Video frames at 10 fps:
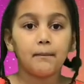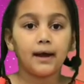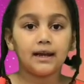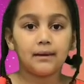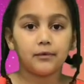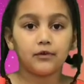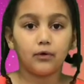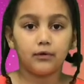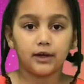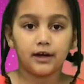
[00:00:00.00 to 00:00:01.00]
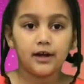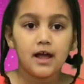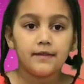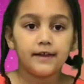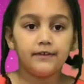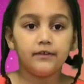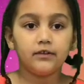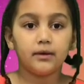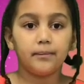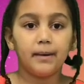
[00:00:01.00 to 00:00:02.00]
My name is Ola. This
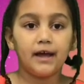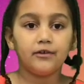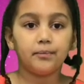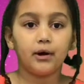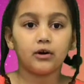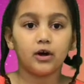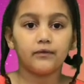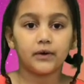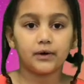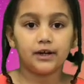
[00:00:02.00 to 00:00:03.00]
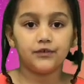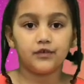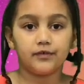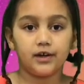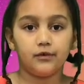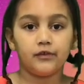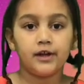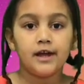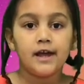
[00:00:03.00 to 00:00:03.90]
is the best part of our interviews.